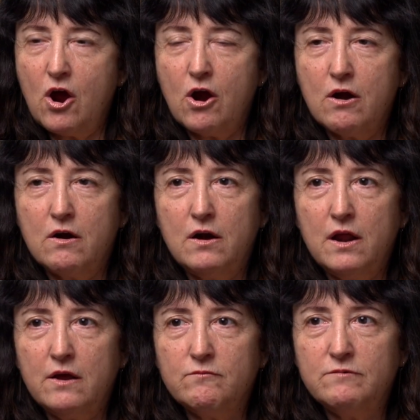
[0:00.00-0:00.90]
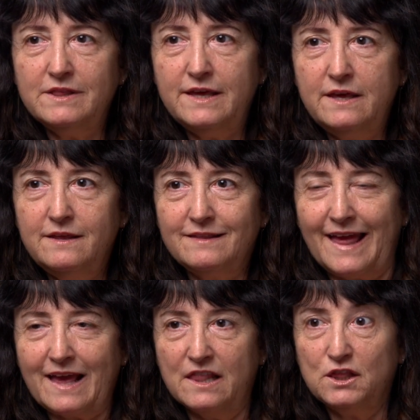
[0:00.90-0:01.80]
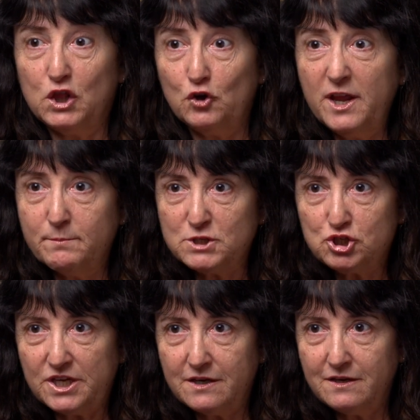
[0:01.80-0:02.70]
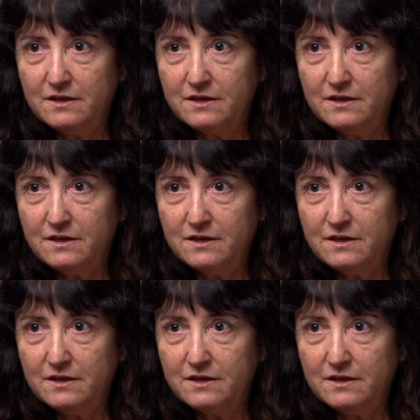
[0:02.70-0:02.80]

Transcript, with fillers: are really like a learning machine.